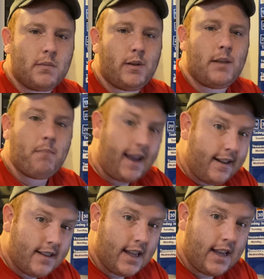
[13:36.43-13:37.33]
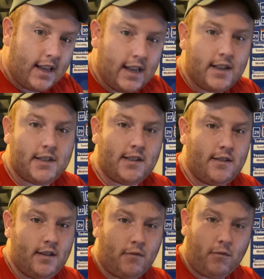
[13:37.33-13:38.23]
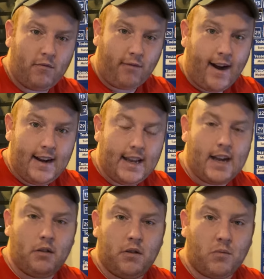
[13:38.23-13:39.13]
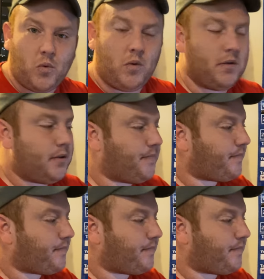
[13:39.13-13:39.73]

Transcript: but the main thing is the writing out the rules.